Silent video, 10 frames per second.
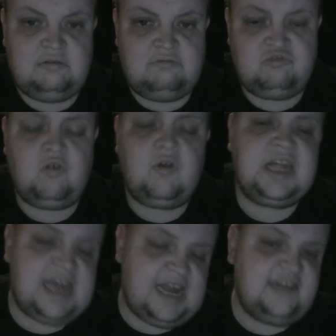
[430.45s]
So
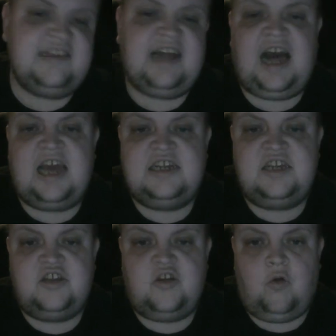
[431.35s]
again, tying
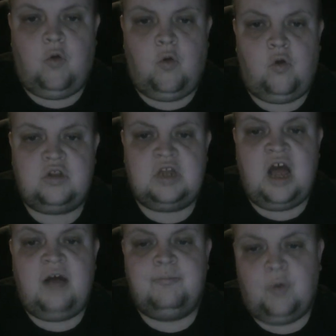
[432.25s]
into the whole
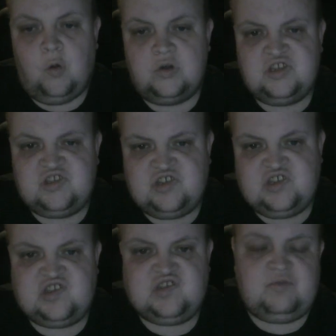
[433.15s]

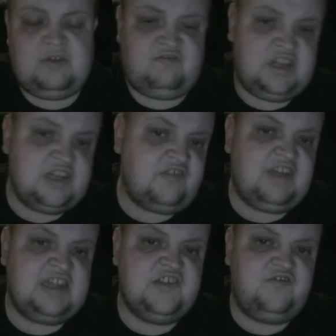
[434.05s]
bonuses with the
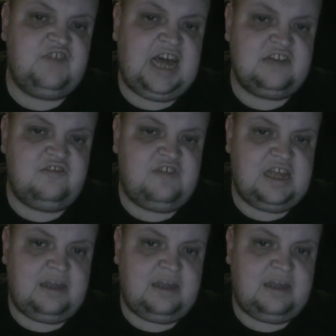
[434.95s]
defensive line thing.